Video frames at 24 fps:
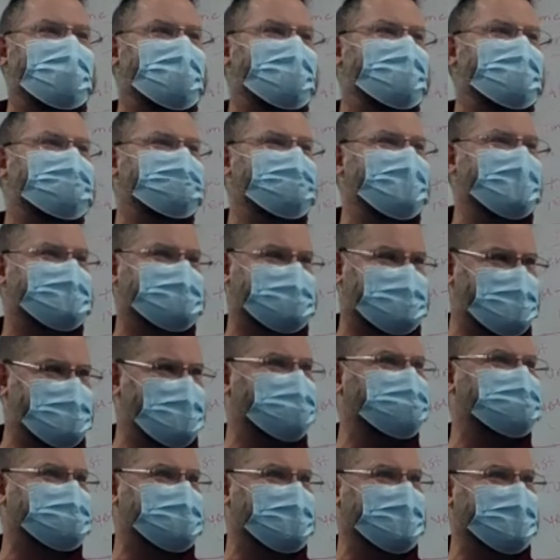that, it makes no
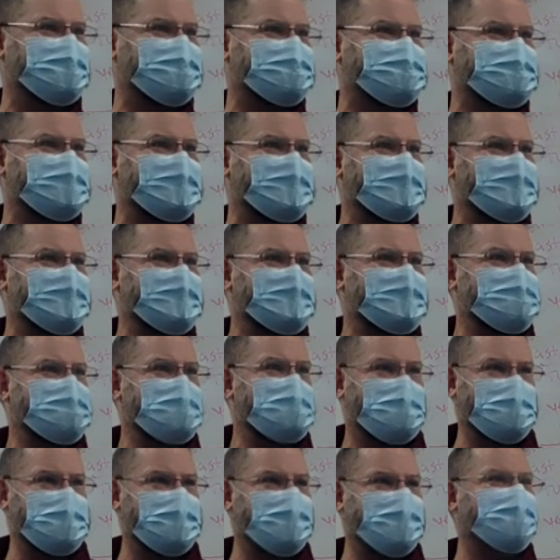sense. But
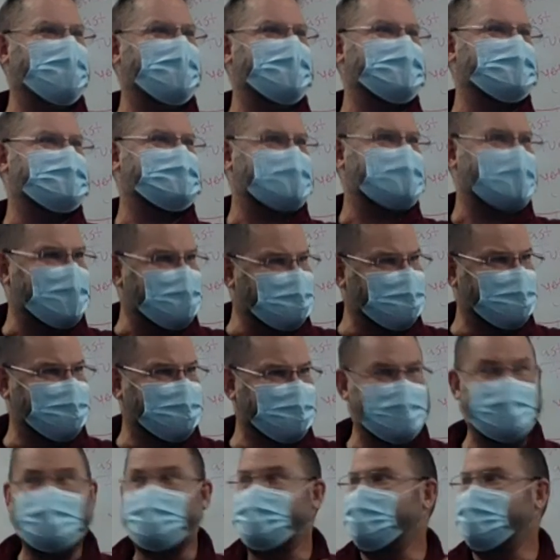when you read it silently,